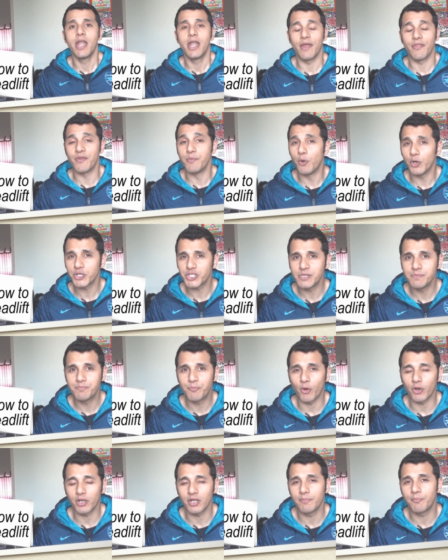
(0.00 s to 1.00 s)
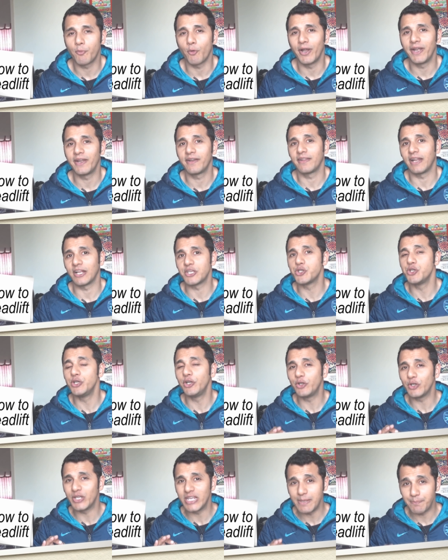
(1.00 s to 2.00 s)
Now, the most important point that you
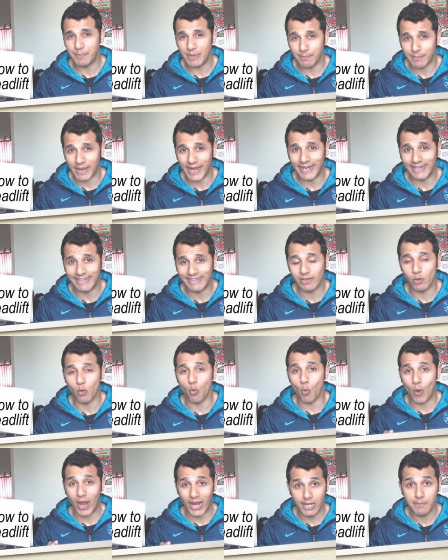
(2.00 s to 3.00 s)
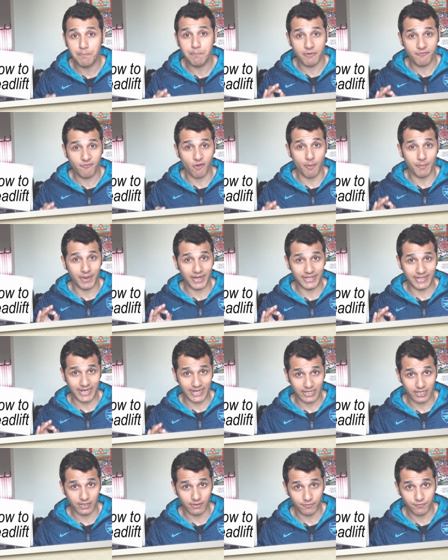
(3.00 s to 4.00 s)
need to keep in mind while performing a
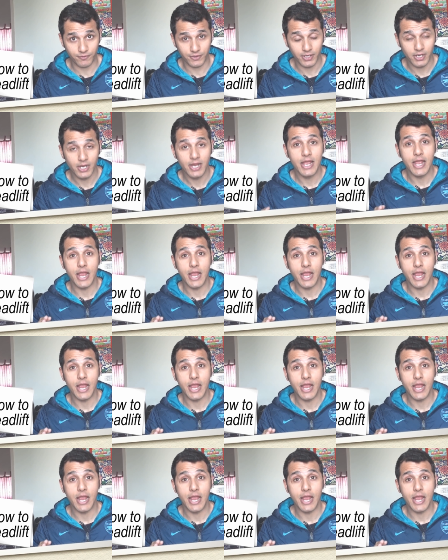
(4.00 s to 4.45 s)
deadlift